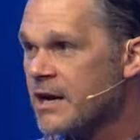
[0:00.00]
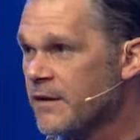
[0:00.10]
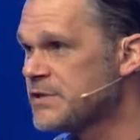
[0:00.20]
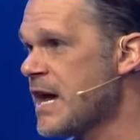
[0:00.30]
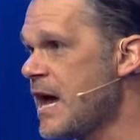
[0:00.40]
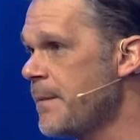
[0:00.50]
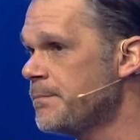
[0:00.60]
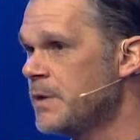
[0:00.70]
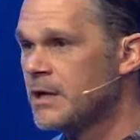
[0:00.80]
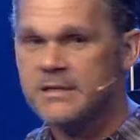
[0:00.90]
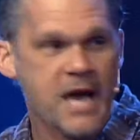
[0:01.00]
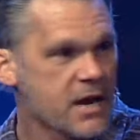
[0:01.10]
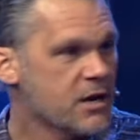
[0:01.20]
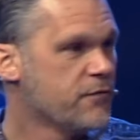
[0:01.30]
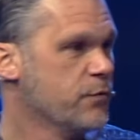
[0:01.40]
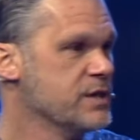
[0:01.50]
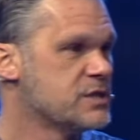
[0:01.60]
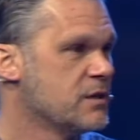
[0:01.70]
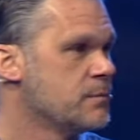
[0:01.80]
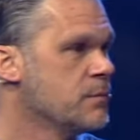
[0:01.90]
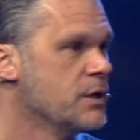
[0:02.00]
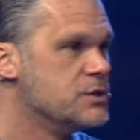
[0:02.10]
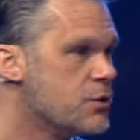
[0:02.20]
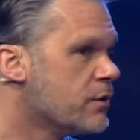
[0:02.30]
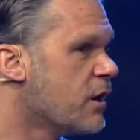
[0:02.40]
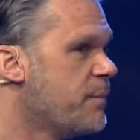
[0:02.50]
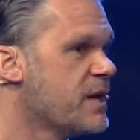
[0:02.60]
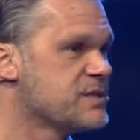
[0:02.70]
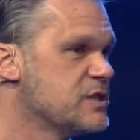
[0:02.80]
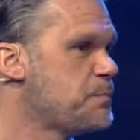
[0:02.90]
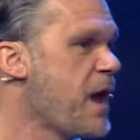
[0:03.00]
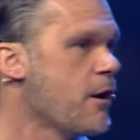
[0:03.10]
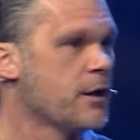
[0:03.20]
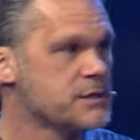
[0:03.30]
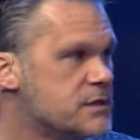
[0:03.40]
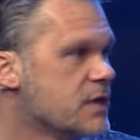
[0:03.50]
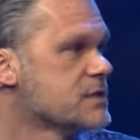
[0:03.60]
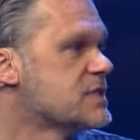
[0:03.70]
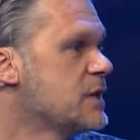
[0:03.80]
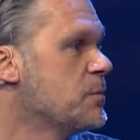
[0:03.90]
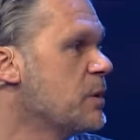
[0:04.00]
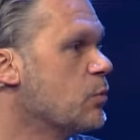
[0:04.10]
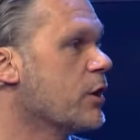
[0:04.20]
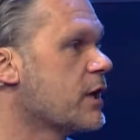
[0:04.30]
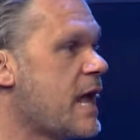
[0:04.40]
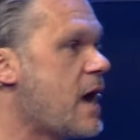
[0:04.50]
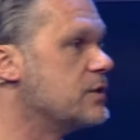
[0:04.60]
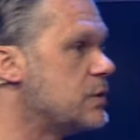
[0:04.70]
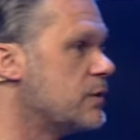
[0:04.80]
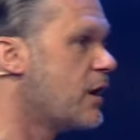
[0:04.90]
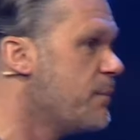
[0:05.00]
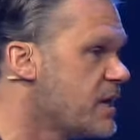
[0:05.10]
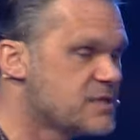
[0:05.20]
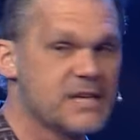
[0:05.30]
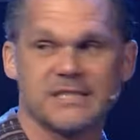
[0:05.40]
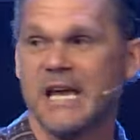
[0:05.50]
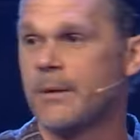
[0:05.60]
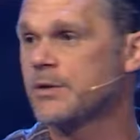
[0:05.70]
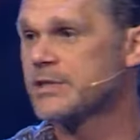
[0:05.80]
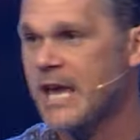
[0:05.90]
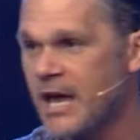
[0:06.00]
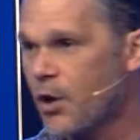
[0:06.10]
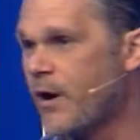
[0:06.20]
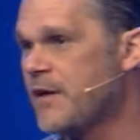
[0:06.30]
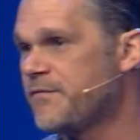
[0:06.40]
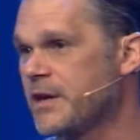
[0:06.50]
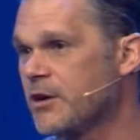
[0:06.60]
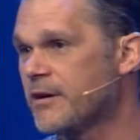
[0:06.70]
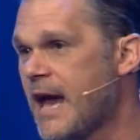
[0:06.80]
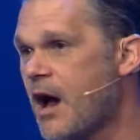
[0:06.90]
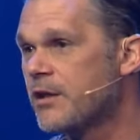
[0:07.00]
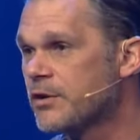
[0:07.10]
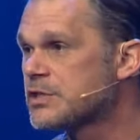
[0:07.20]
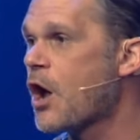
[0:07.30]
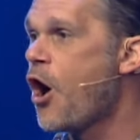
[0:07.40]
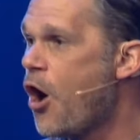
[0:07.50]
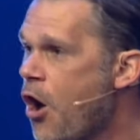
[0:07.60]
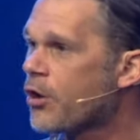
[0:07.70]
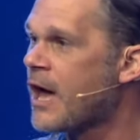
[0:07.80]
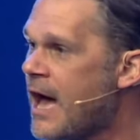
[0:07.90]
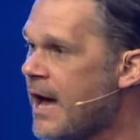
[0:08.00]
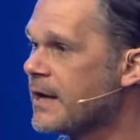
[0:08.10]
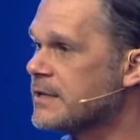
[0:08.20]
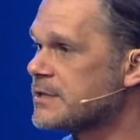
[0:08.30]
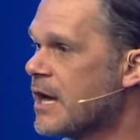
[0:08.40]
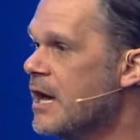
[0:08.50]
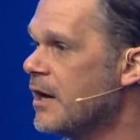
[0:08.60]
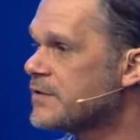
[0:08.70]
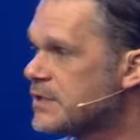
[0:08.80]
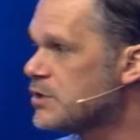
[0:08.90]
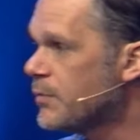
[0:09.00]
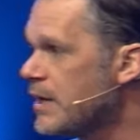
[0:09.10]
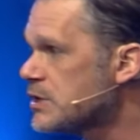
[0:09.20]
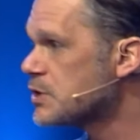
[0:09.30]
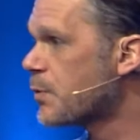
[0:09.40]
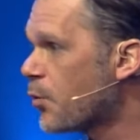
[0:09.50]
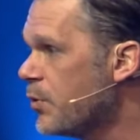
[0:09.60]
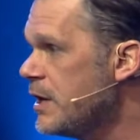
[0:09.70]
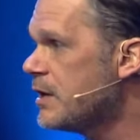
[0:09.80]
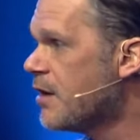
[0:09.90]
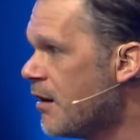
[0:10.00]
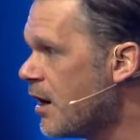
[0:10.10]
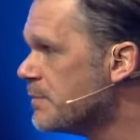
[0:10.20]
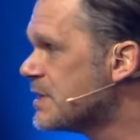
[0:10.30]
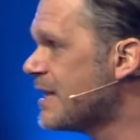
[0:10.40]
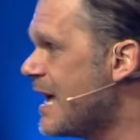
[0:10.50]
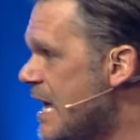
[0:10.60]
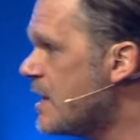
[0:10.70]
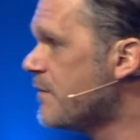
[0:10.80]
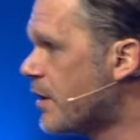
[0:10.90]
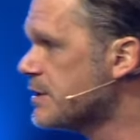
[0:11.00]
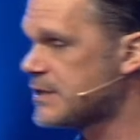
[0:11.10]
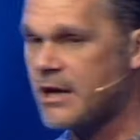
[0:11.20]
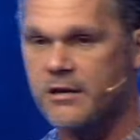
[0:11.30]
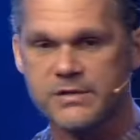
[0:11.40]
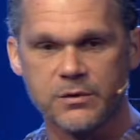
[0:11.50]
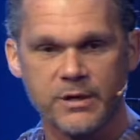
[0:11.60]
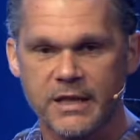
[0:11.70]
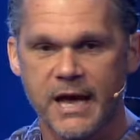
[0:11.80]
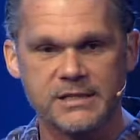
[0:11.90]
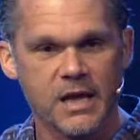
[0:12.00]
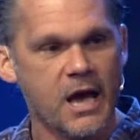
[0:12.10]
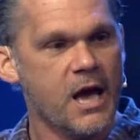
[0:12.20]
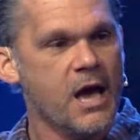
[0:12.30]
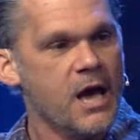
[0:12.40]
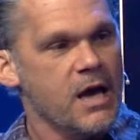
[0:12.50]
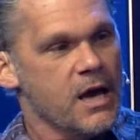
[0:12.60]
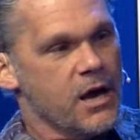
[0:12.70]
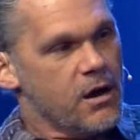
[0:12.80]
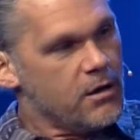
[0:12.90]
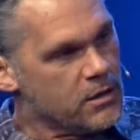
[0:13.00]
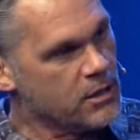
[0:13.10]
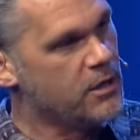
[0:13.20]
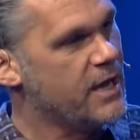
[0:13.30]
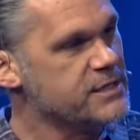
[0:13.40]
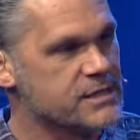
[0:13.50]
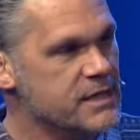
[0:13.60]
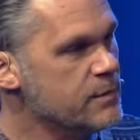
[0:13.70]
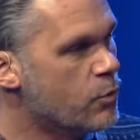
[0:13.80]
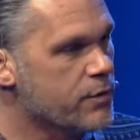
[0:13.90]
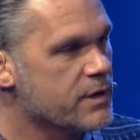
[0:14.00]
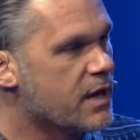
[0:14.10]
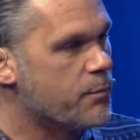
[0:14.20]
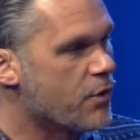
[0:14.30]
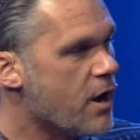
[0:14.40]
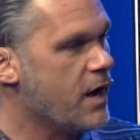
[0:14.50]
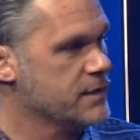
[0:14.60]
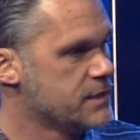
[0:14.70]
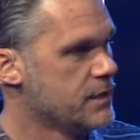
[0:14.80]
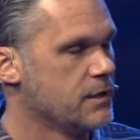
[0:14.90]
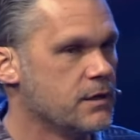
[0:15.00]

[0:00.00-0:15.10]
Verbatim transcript: enough time, not enough wisdom, doing our best as parents doesn't seem to be working out, doing our best as neighbors can't quite figure it out. There's all kinds of situations where we come to the end of ourselves and realize, oh, I just need more than I brought.